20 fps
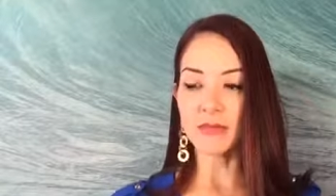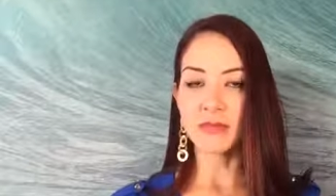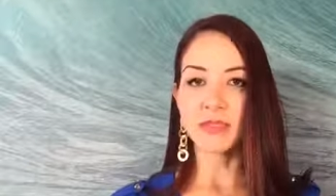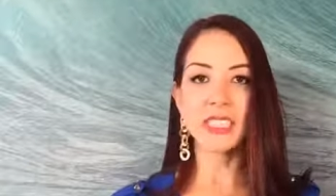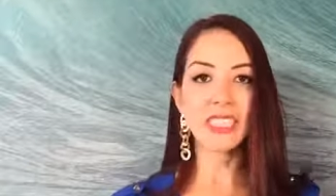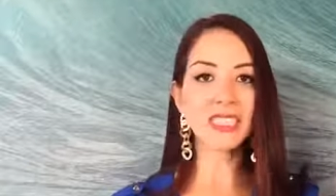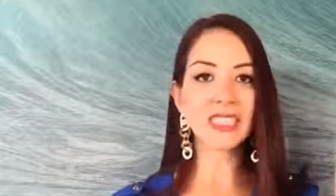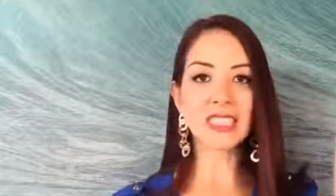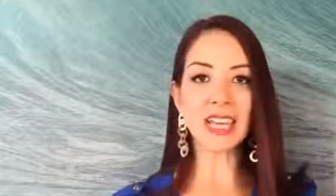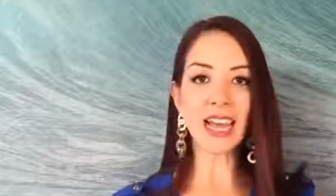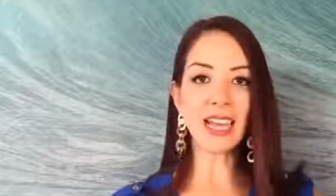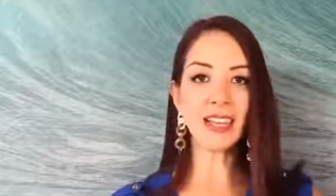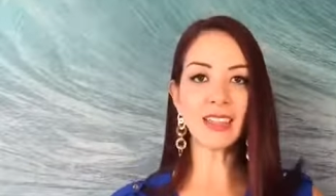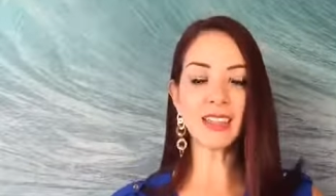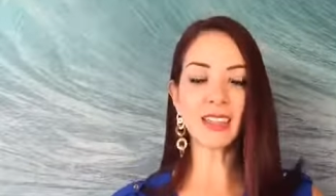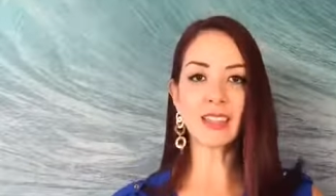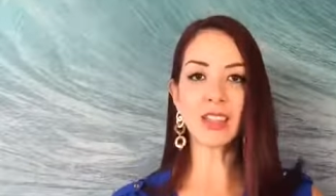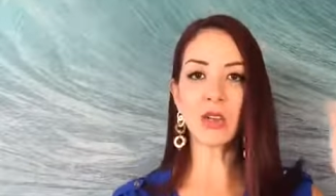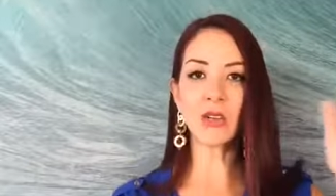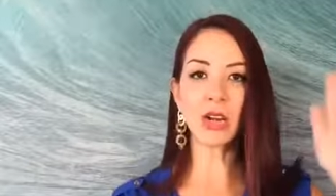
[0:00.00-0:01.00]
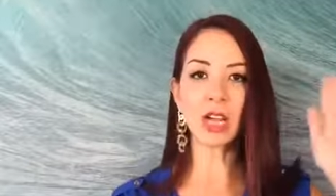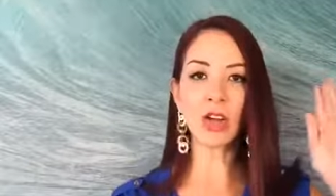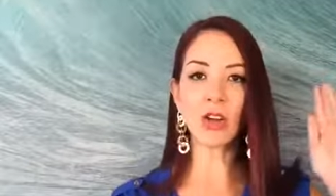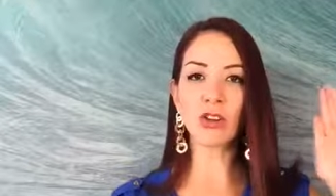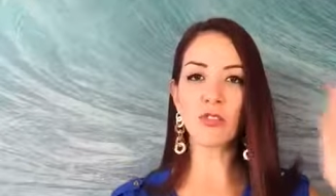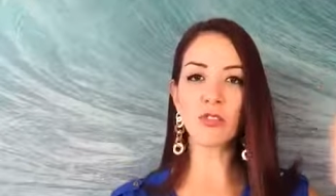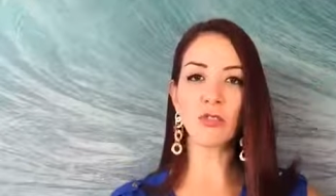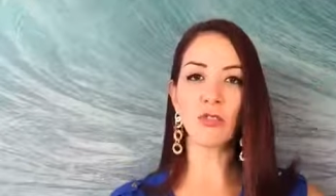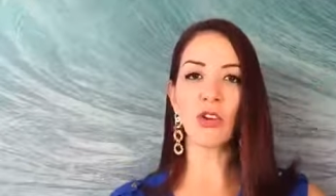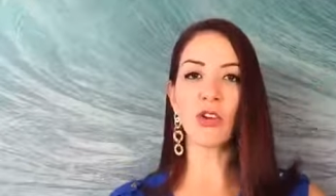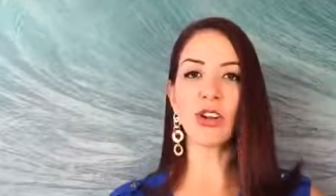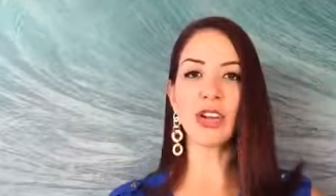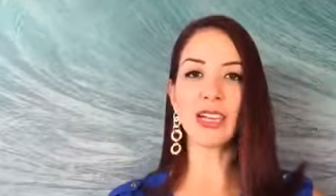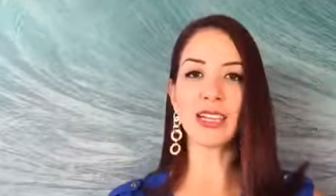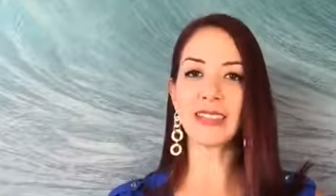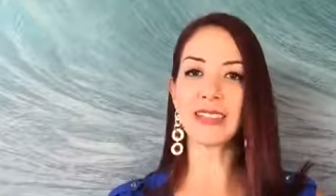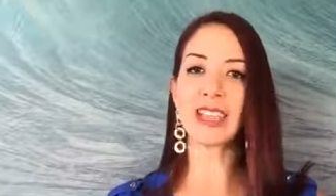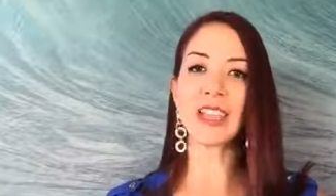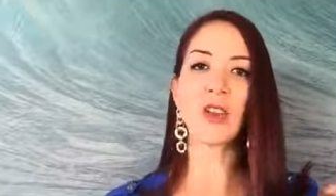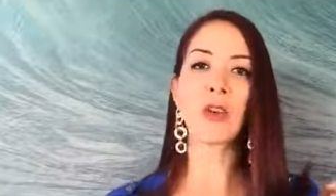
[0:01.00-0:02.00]
decide that they're gonna go forward
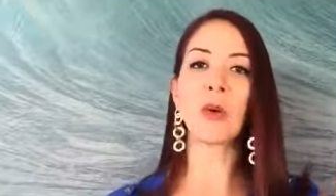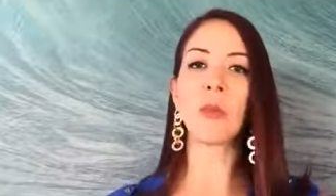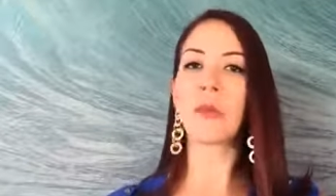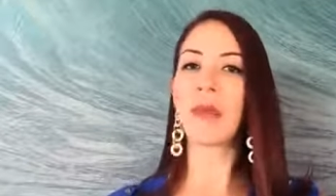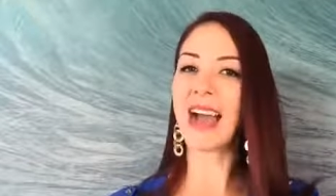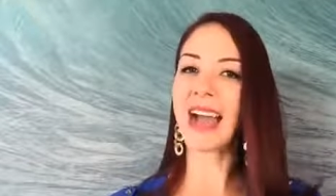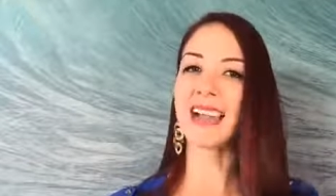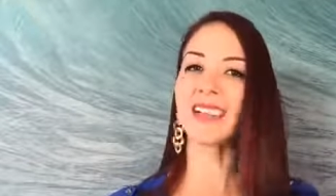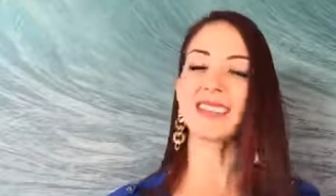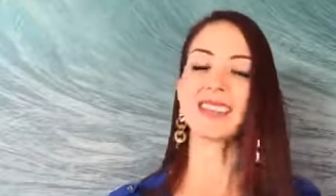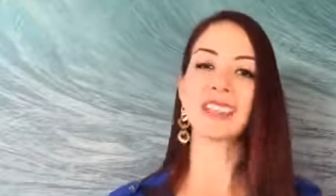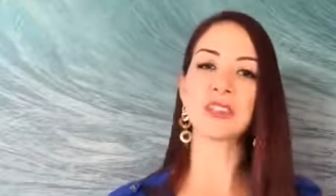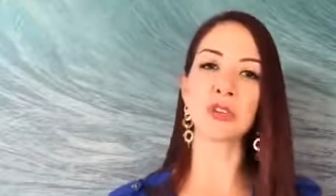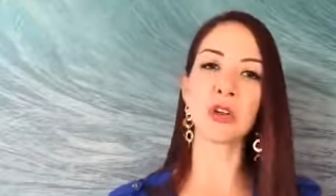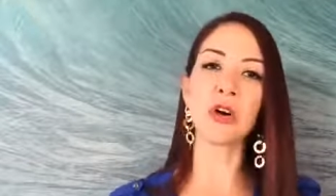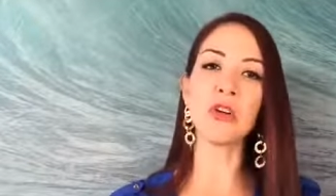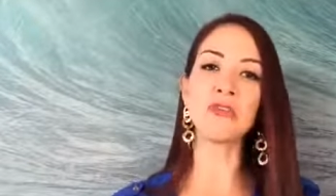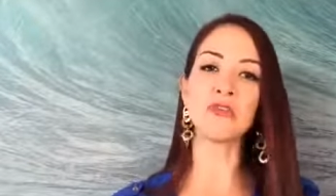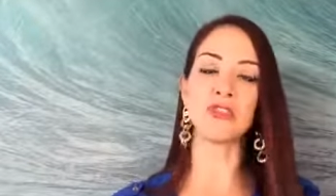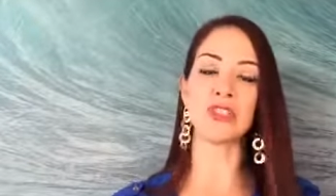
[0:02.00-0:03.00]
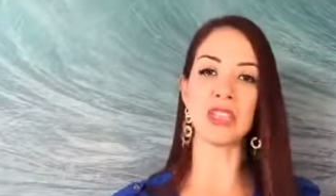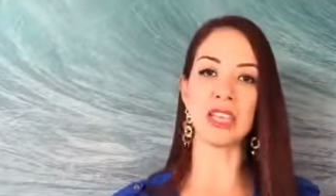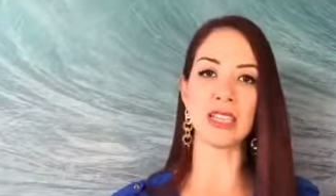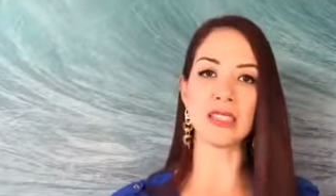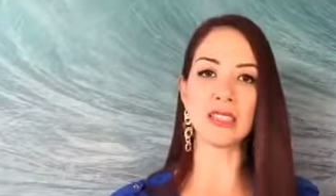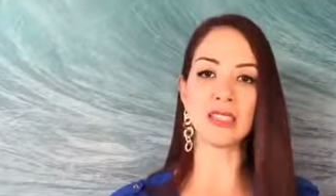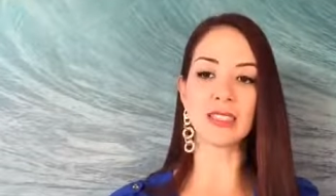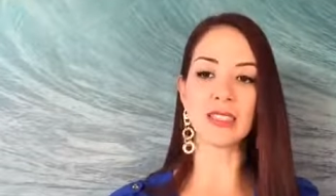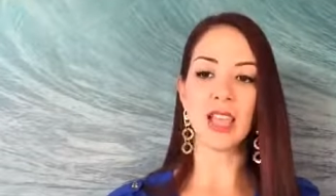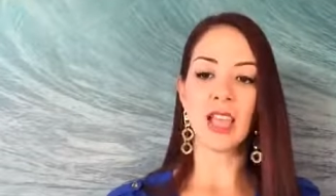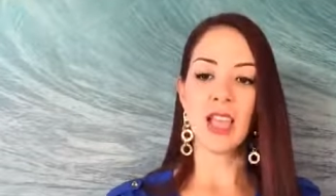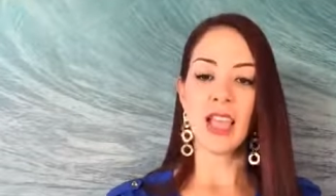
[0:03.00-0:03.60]
and they command that confidence.